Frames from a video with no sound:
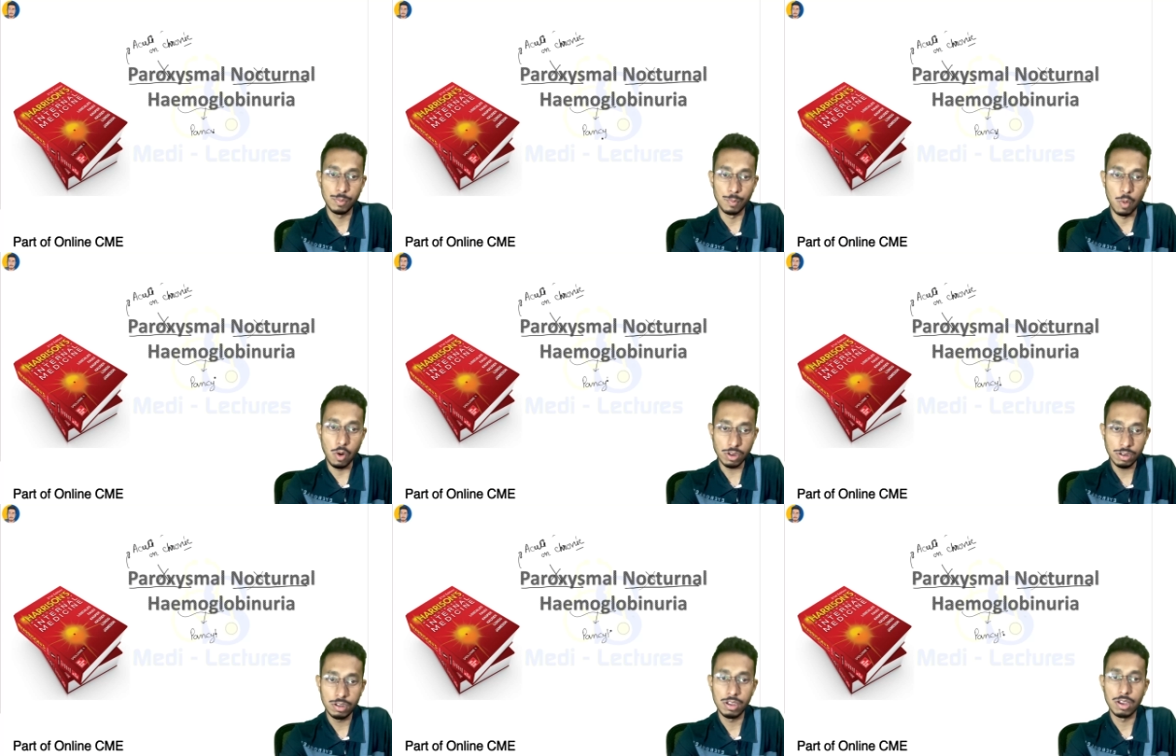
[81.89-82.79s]

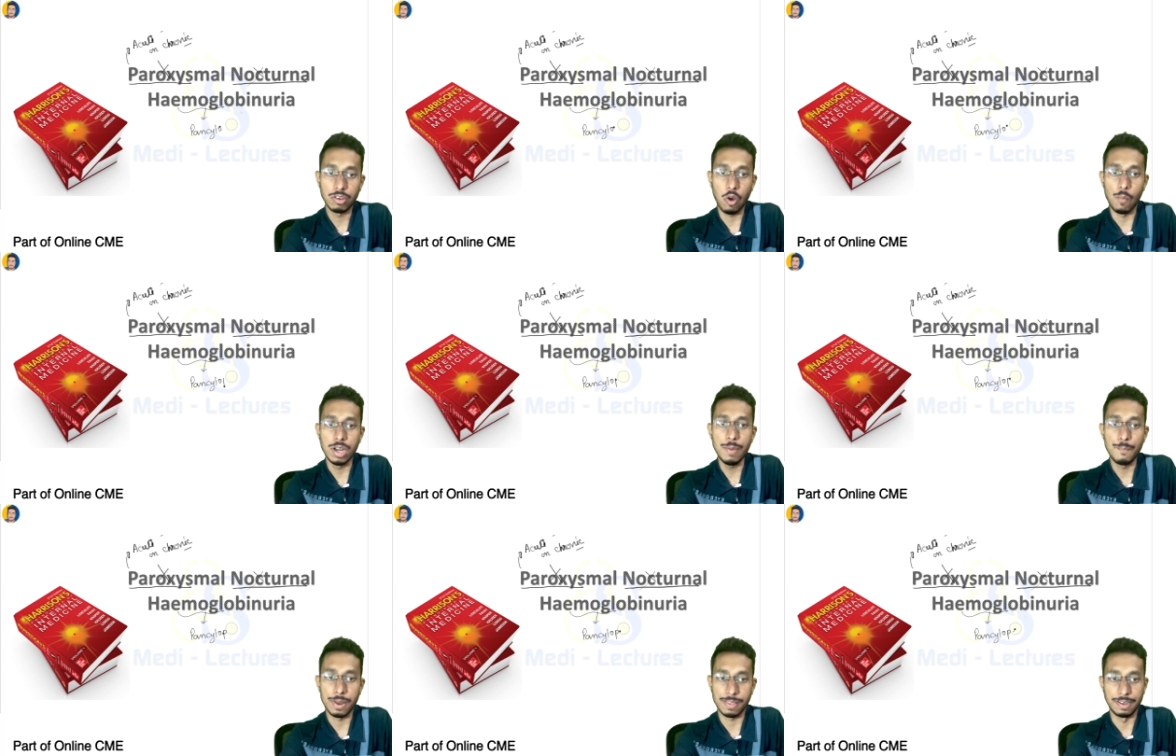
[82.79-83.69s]
more common
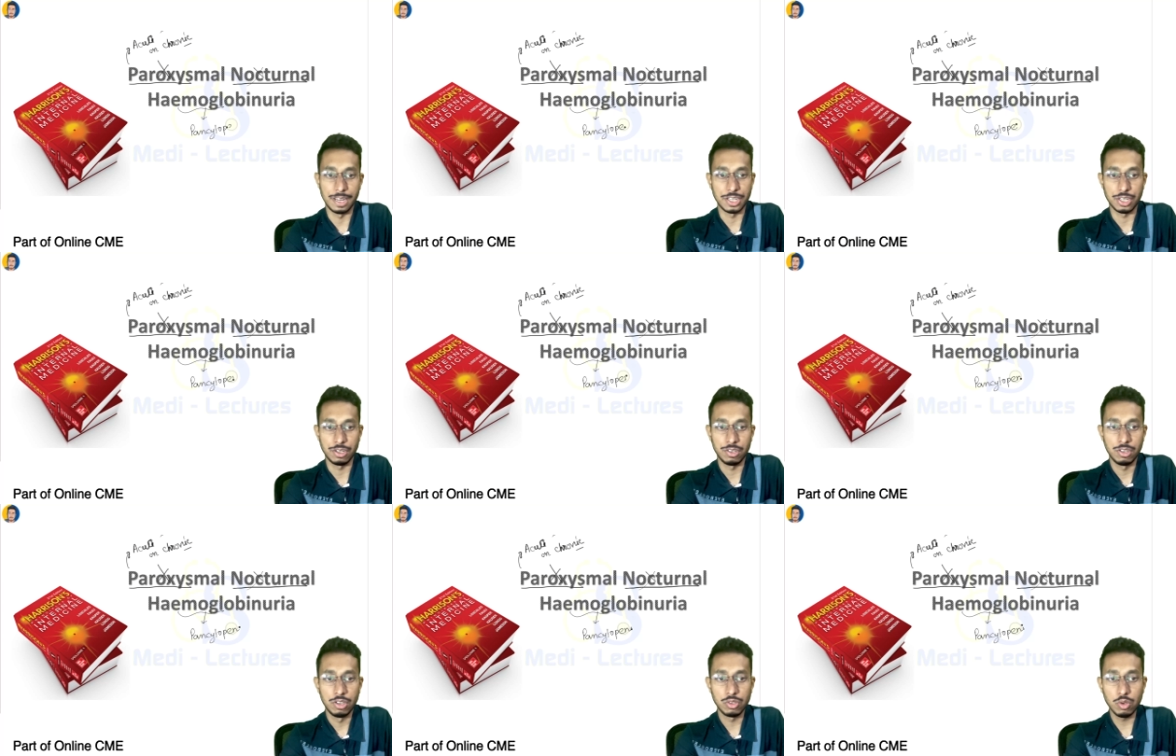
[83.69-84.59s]
presentation
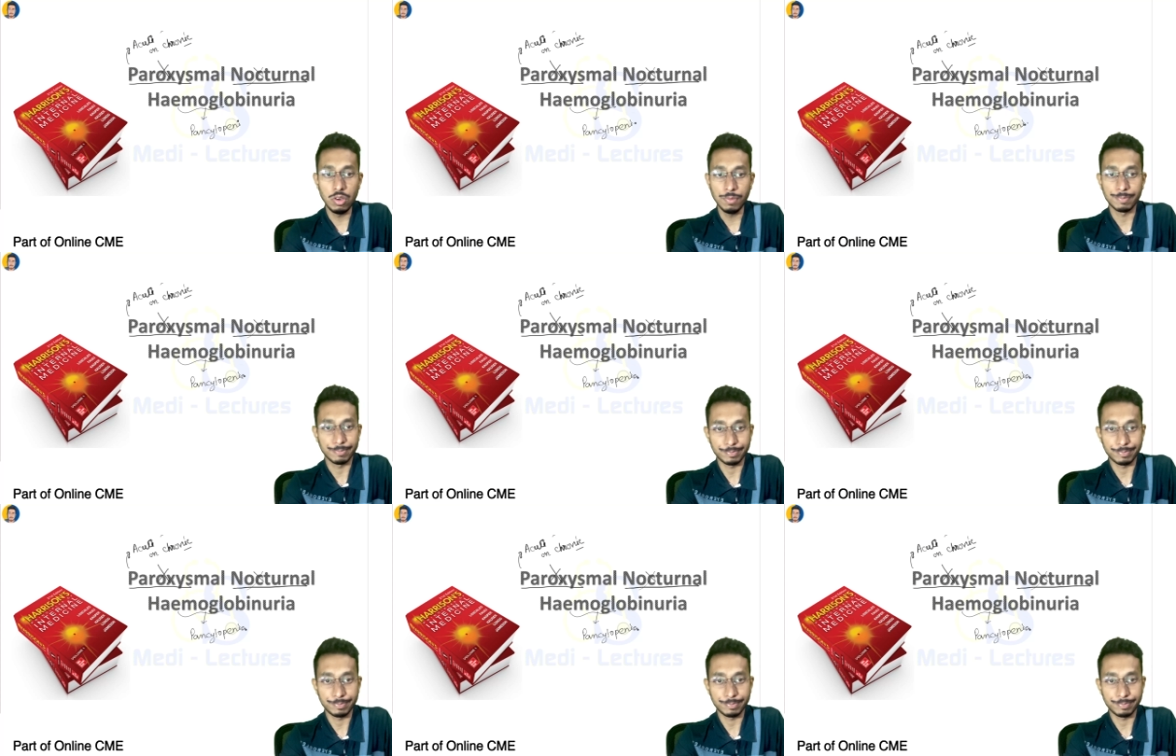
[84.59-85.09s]
so